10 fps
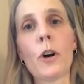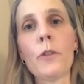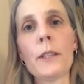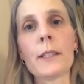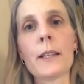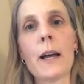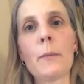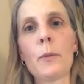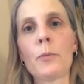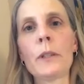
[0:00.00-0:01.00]
all this
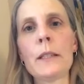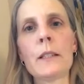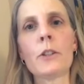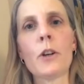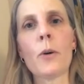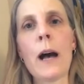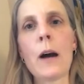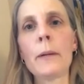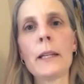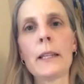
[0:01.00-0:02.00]
time, we really didn't know
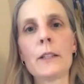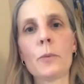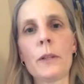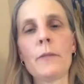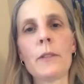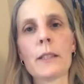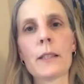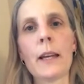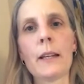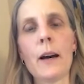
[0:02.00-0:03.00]
how many kids would even
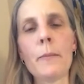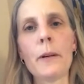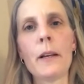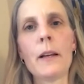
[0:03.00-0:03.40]
sign up,